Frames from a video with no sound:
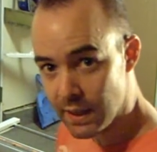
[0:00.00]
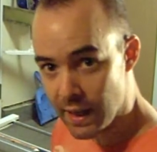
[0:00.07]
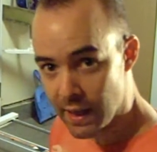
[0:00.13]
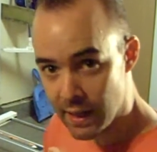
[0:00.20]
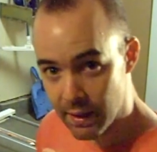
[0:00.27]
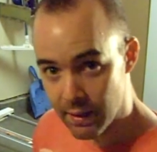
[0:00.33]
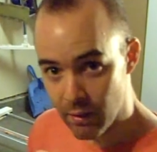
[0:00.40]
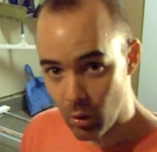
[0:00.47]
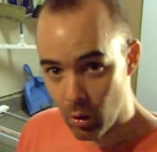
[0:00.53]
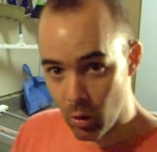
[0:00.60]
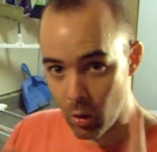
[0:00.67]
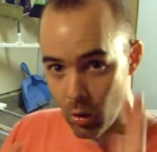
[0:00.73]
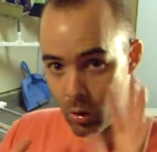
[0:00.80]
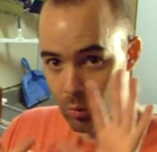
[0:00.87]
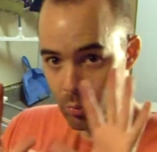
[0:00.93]
and
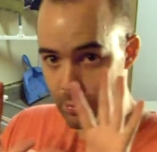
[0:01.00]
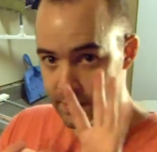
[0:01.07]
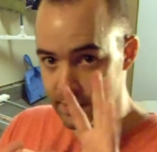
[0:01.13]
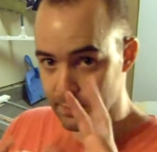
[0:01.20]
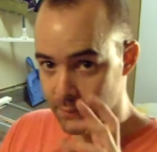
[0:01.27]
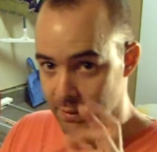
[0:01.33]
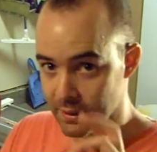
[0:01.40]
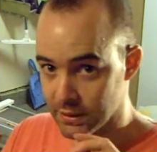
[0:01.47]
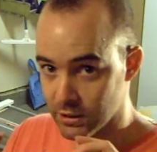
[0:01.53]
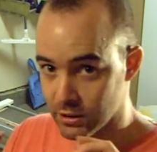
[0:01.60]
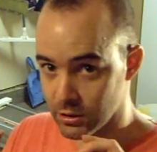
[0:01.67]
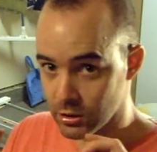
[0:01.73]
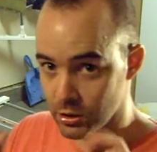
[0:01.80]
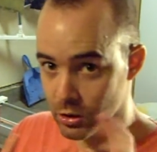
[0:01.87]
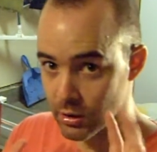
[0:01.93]
always make sure
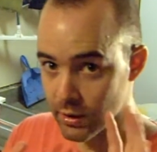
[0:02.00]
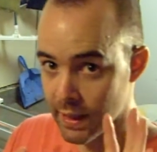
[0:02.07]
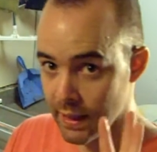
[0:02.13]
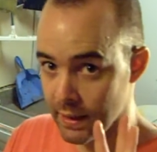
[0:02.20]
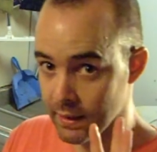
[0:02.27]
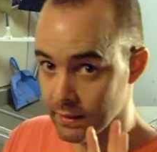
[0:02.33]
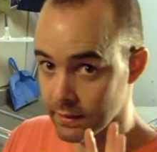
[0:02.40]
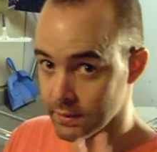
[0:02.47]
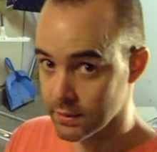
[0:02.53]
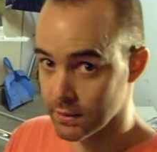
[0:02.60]
your hands